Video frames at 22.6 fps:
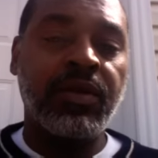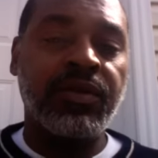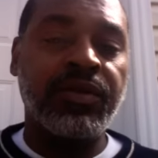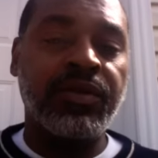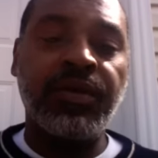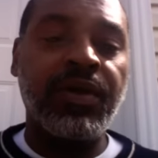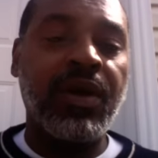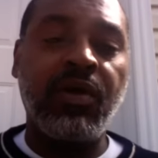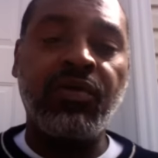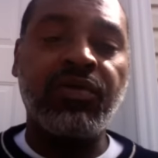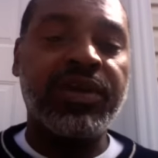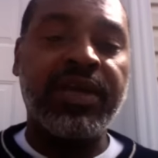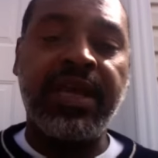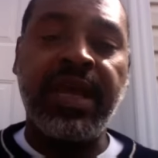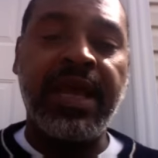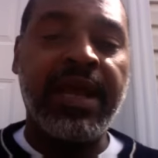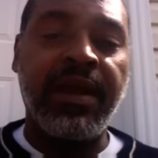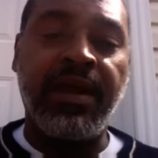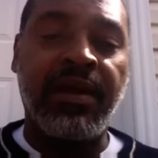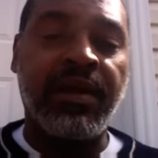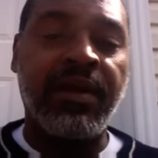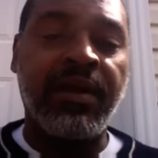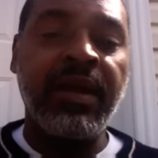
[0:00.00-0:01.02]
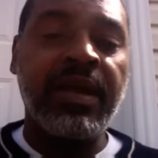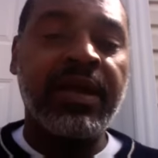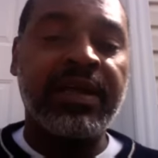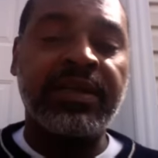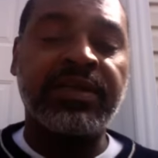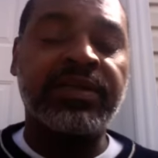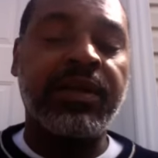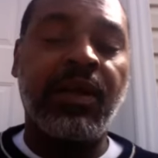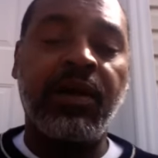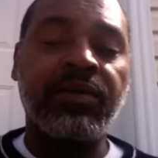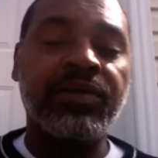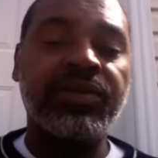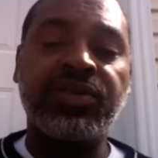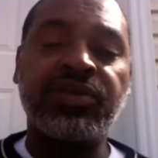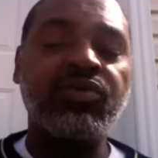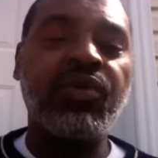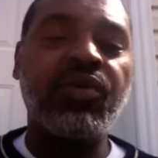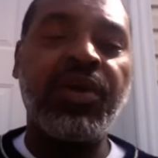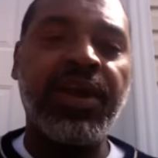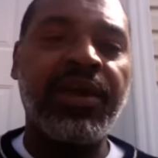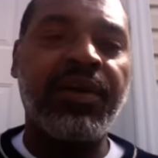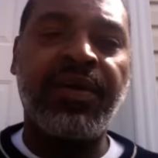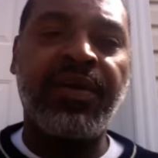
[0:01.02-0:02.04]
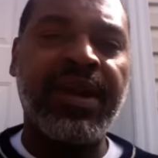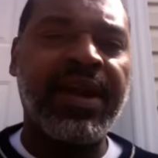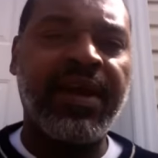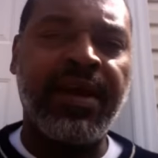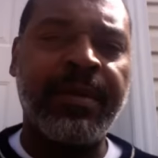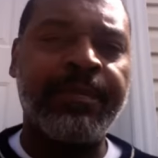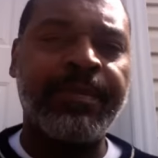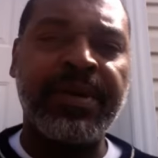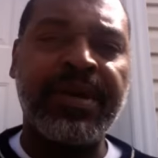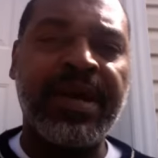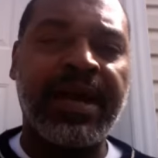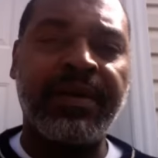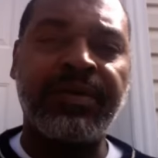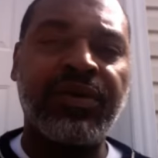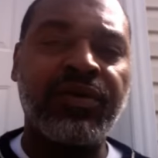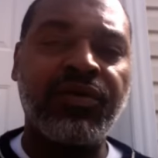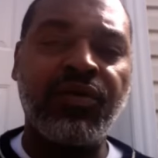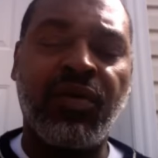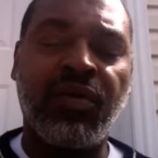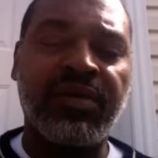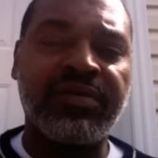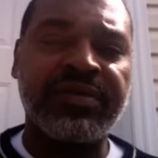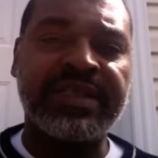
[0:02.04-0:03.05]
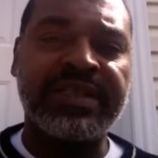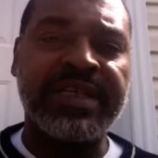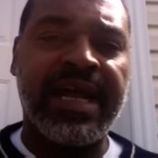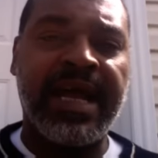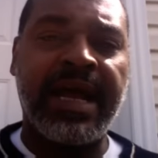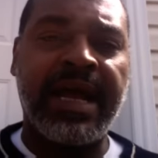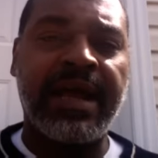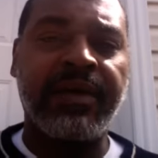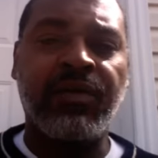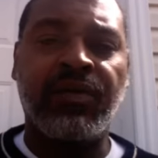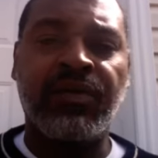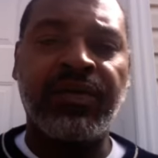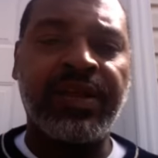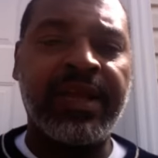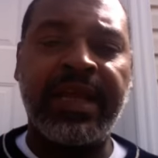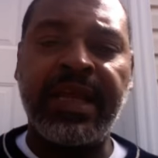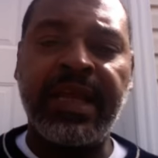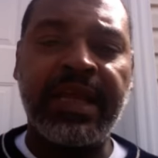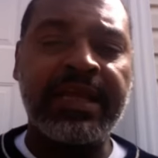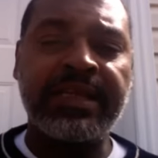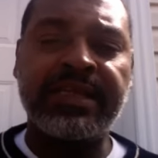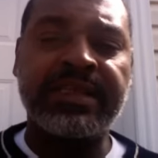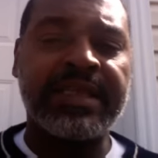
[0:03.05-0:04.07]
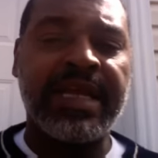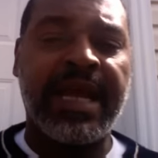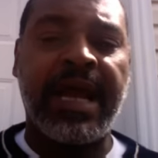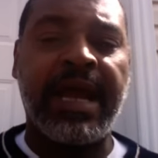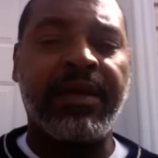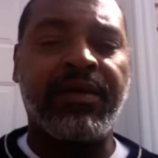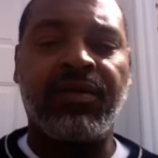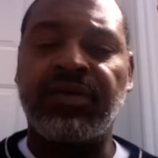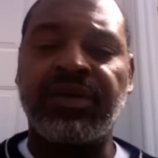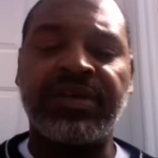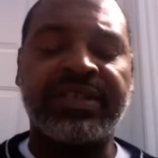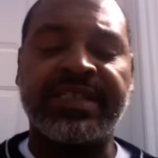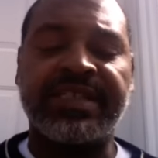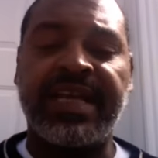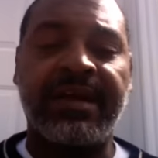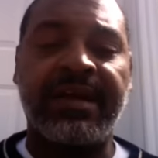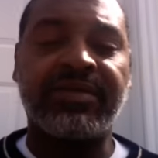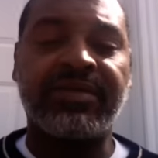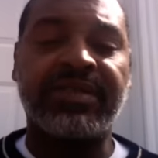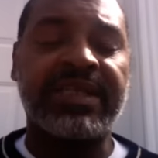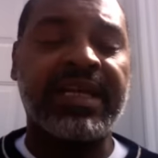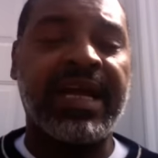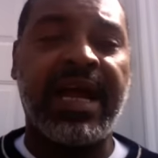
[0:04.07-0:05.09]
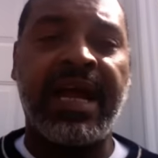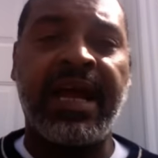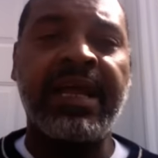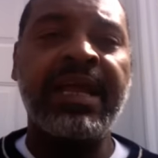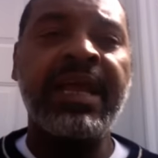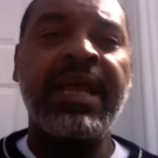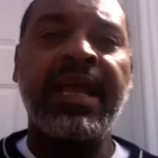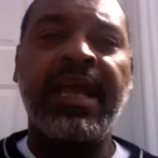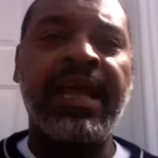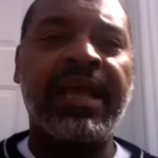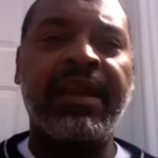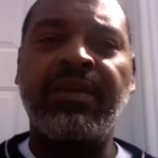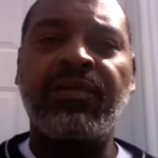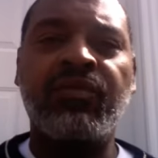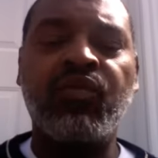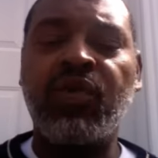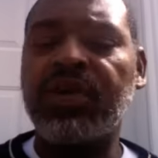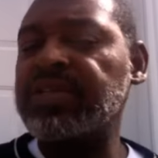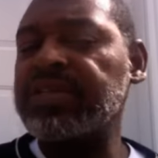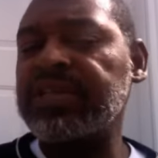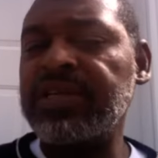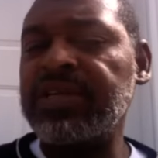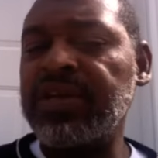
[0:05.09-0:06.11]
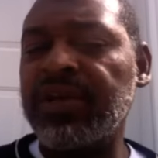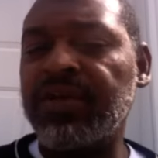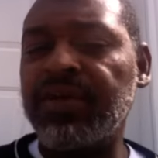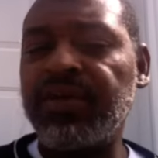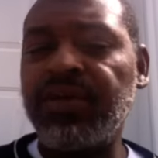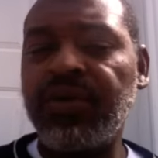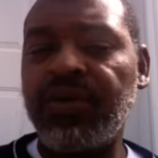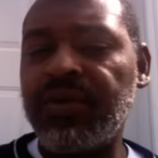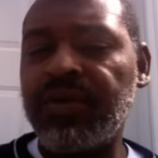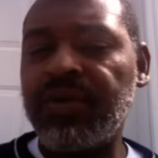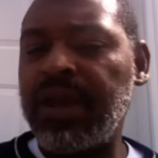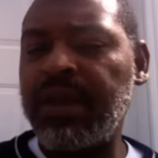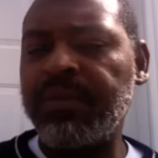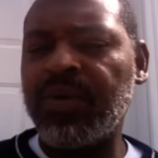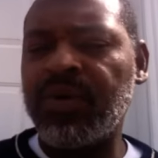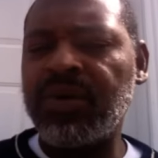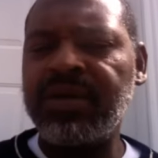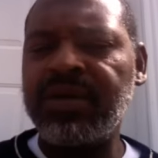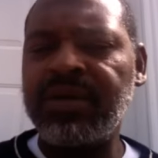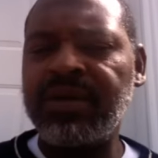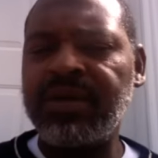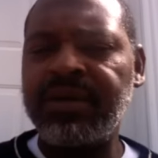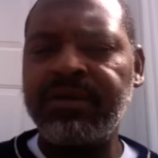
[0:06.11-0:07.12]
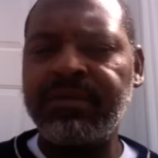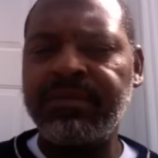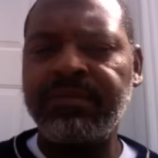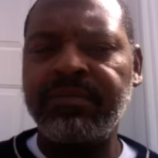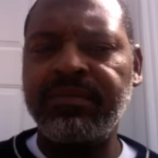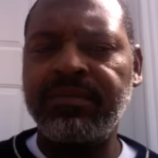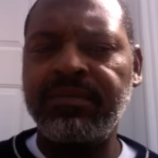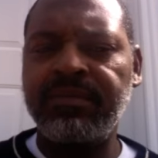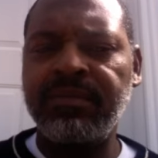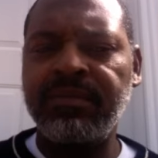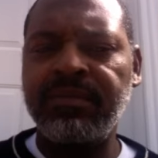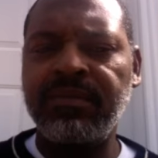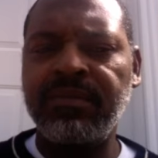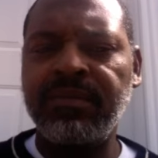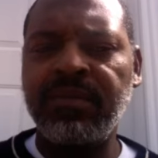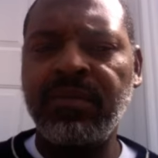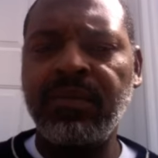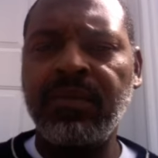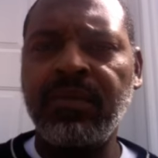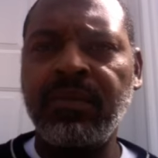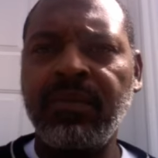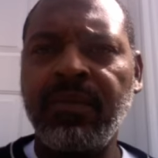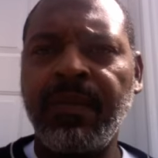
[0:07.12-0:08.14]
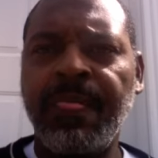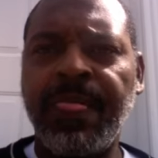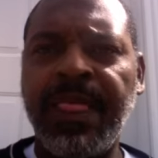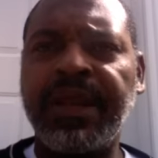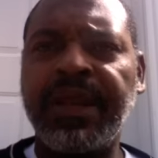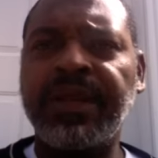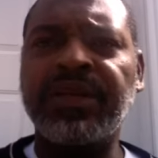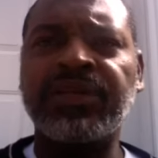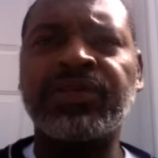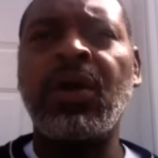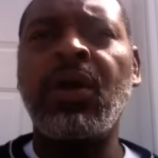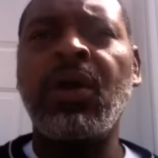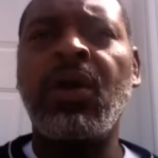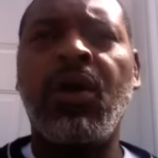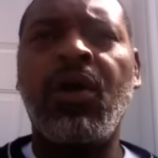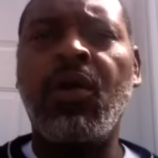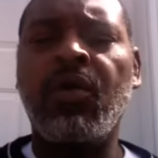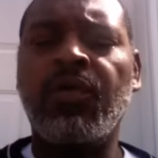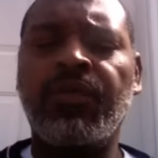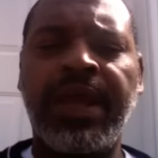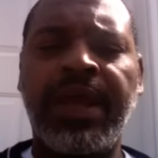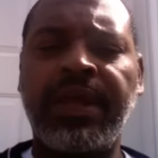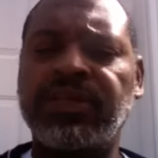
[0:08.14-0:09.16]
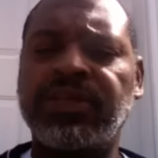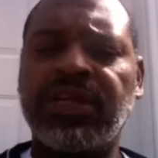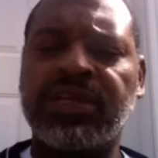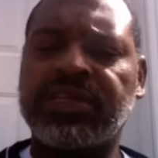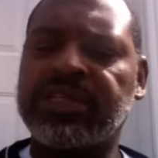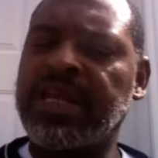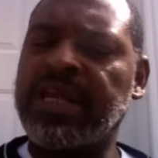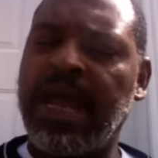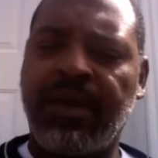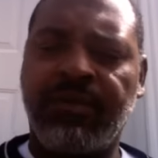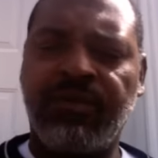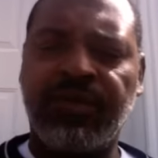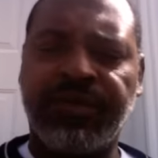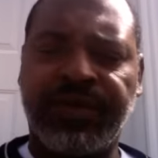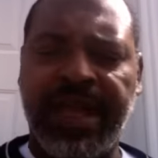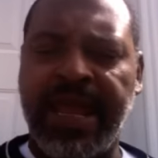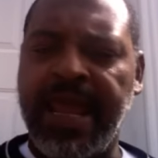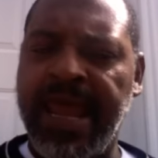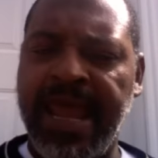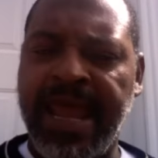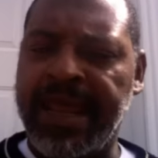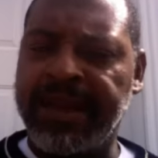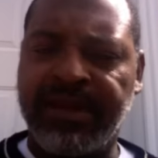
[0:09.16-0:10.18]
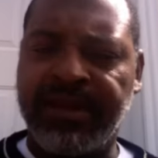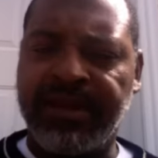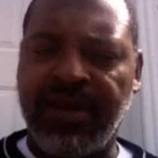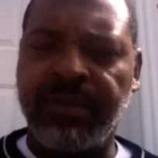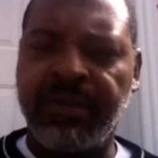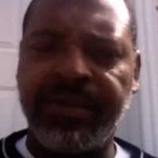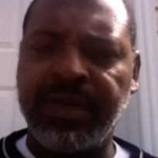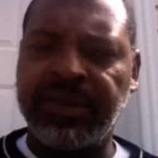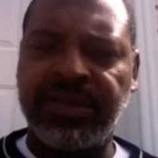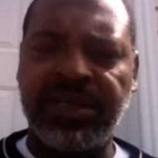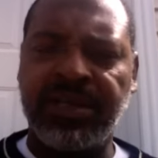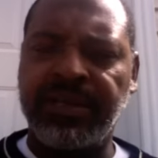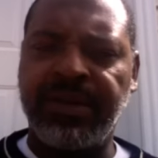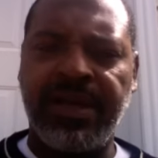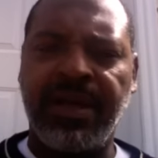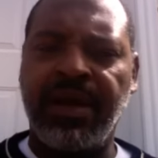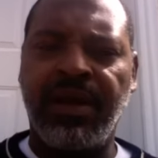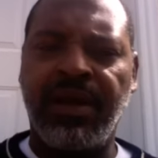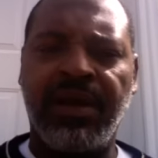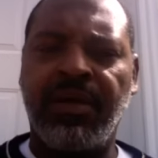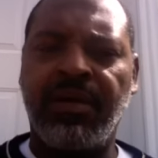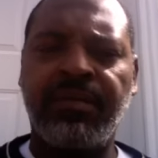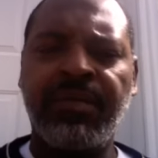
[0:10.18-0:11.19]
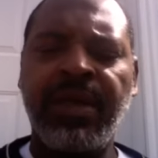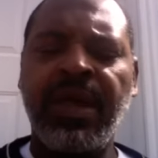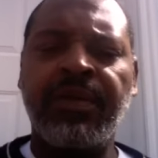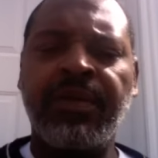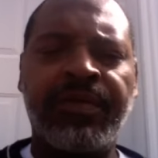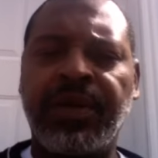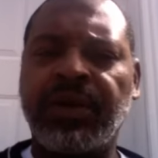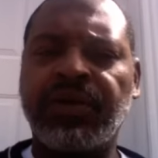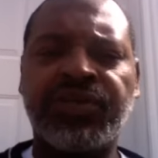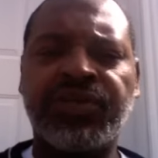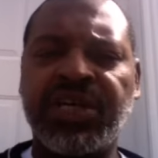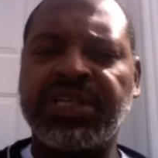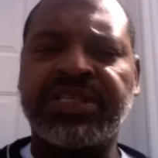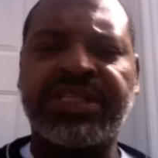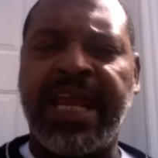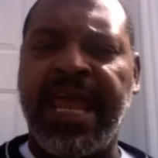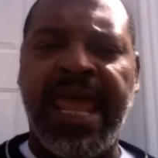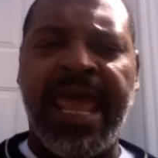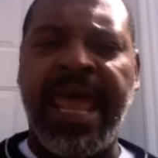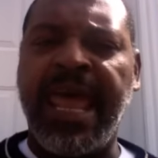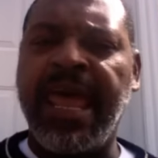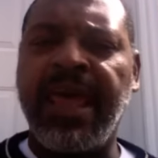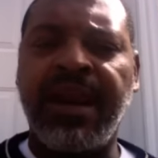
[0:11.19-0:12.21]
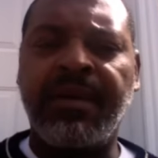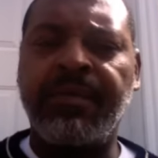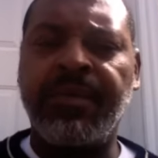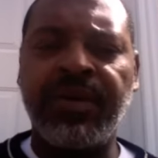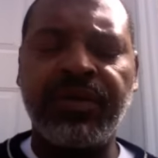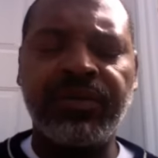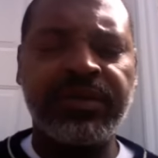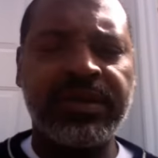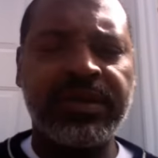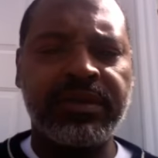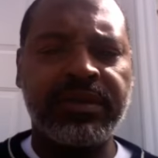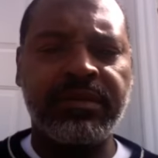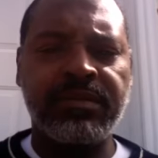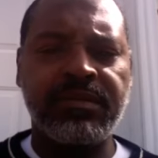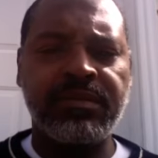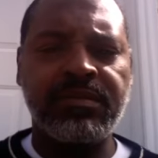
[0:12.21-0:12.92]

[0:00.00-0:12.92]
You don't care as long as you hear it happen on the north side or the east side or the south side and it wasn't near your neighborhood. Then it's, oh, they just got what they had coming to them. They're just animals.